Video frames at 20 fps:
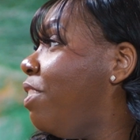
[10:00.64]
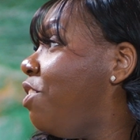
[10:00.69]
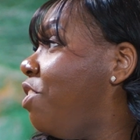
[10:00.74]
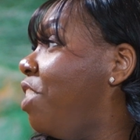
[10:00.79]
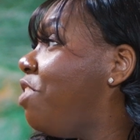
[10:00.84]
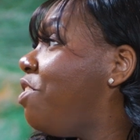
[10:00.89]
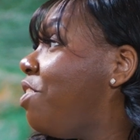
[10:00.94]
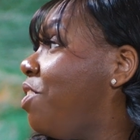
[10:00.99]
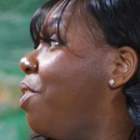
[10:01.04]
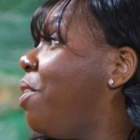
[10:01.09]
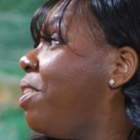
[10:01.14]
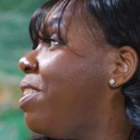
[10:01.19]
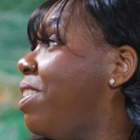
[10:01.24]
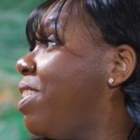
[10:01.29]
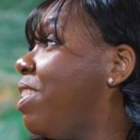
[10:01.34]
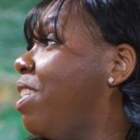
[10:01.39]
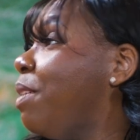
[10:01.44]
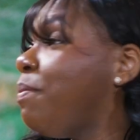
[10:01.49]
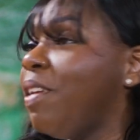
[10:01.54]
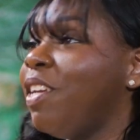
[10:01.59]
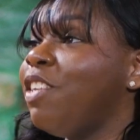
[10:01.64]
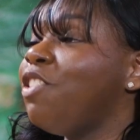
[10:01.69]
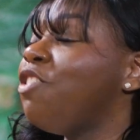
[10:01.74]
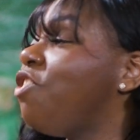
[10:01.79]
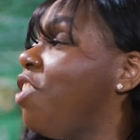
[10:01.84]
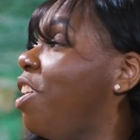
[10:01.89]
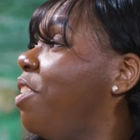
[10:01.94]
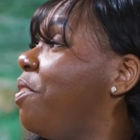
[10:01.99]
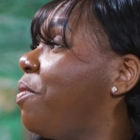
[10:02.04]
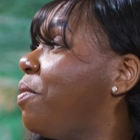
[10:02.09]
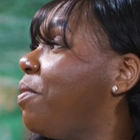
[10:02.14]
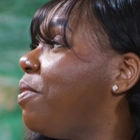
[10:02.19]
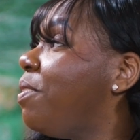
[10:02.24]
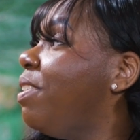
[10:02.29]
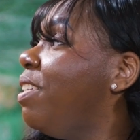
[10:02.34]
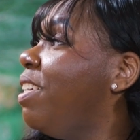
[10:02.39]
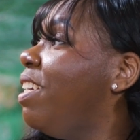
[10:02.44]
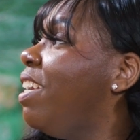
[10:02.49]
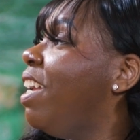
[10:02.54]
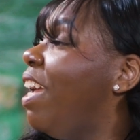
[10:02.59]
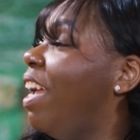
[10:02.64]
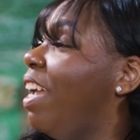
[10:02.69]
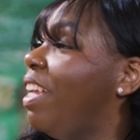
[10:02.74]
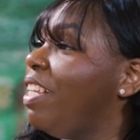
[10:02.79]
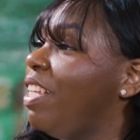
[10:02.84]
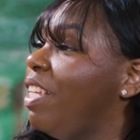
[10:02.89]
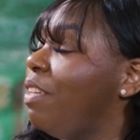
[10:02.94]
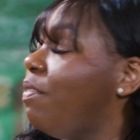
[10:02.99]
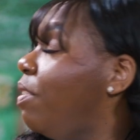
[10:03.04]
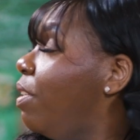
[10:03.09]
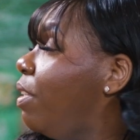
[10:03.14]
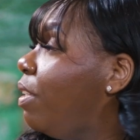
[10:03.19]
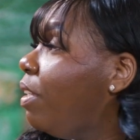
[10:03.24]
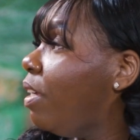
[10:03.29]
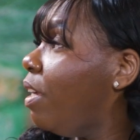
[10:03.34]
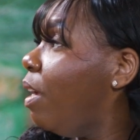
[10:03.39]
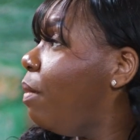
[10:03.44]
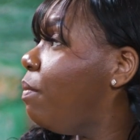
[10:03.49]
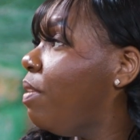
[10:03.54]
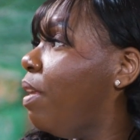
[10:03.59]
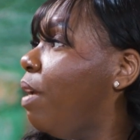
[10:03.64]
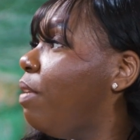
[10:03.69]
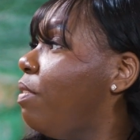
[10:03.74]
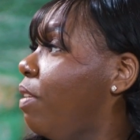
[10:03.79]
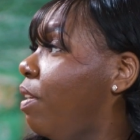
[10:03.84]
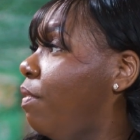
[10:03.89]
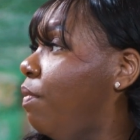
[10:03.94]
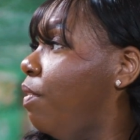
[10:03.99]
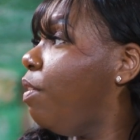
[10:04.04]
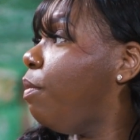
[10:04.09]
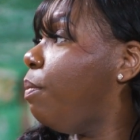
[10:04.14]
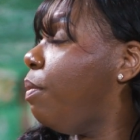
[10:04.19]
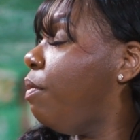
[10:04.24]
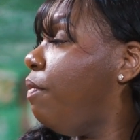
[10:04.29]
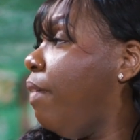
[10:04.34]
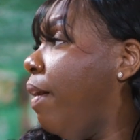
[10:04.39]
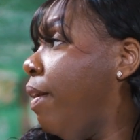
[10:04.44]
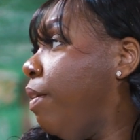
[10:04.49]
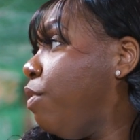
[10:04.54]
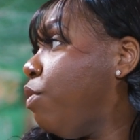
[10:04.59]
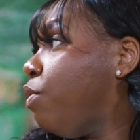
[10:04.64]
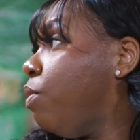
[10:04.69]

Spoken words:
Change is hard to accept in general, and even comes down to even your provider.